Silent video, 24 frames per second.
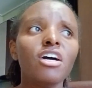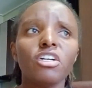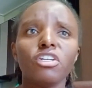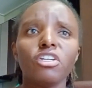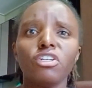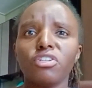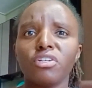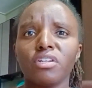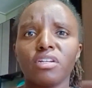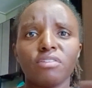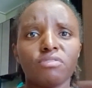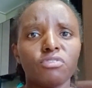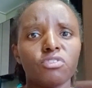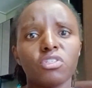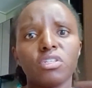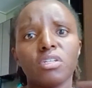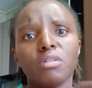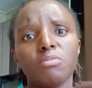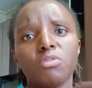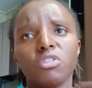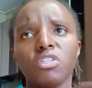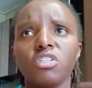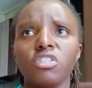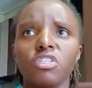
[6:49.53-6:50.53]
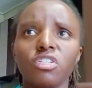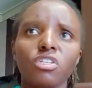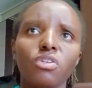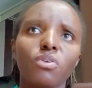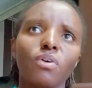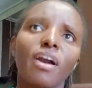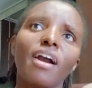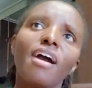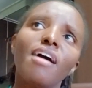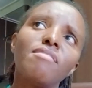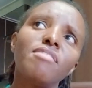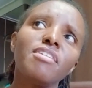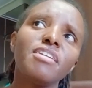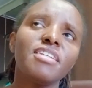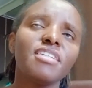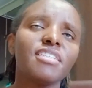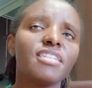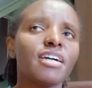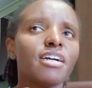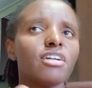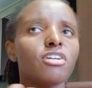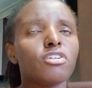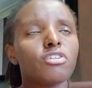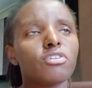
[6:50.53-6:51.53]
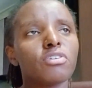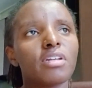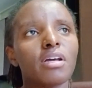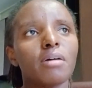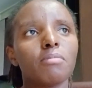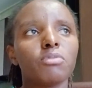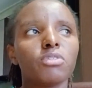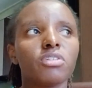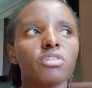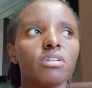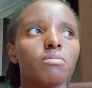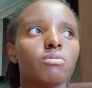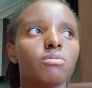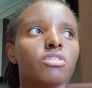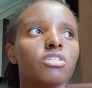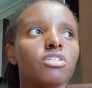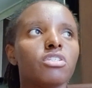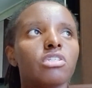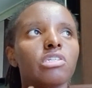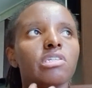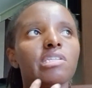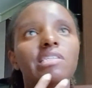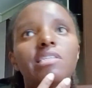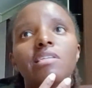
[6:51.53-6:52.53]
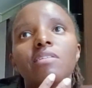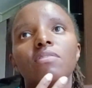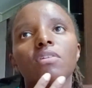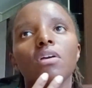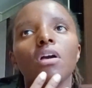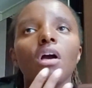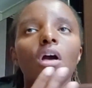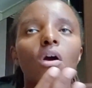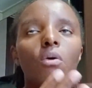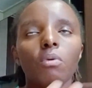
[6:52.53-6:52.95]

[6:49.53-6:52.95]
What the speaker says: You don't have to keep changing your cover letter. You don't have to keep changing your CV.